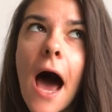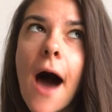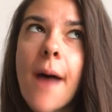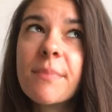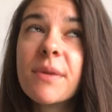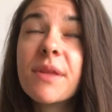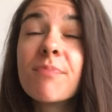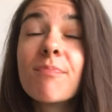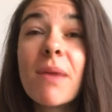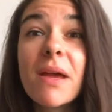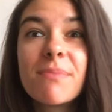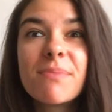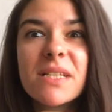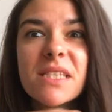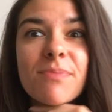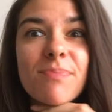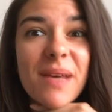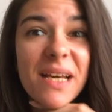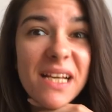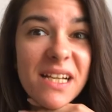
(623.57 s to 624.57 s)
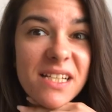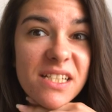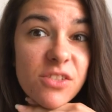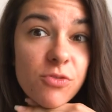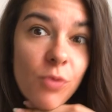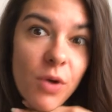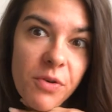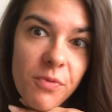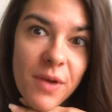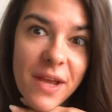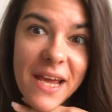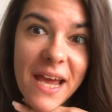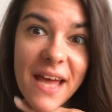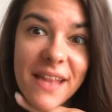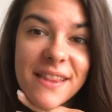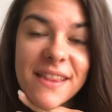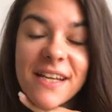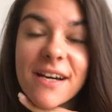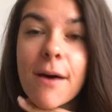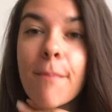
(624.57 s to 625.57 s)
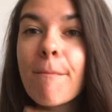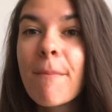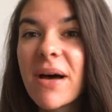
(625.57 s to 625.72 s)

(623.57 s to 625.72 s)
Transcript: I mean, maybe it's because when we had the